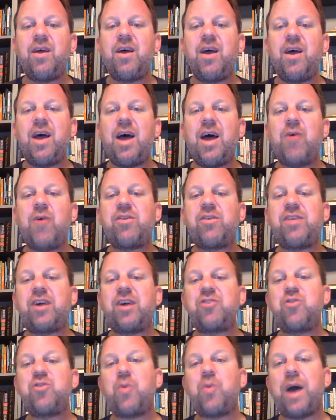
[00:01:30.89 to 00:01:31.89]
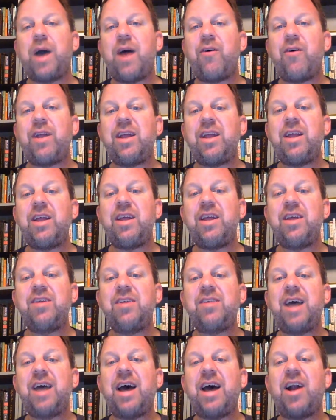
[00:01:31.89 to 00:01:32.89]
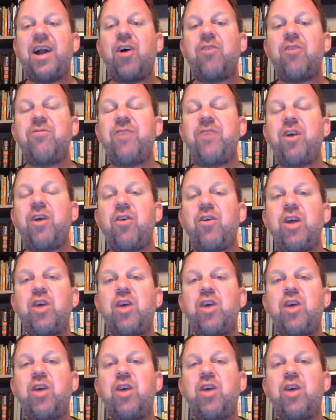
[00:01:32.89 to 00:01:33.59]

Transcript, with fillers: Our sexuality is at our very